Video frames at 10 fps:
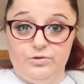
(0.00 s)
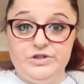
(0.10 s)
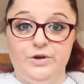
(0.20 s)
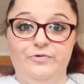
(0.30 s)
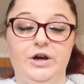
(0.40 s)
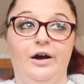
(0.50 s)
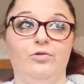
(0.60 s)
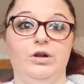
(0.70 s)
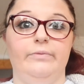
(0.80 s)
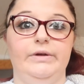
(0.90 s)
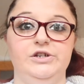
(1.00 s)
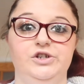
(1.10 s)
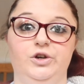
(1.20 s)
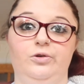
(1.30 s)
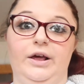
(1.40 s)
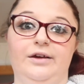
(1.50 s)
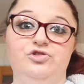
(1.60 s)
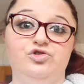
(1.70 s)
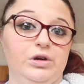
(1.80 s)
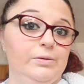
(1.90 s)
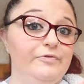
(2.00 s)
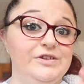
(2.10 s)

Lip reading: So if you guys would like me to do like a stream of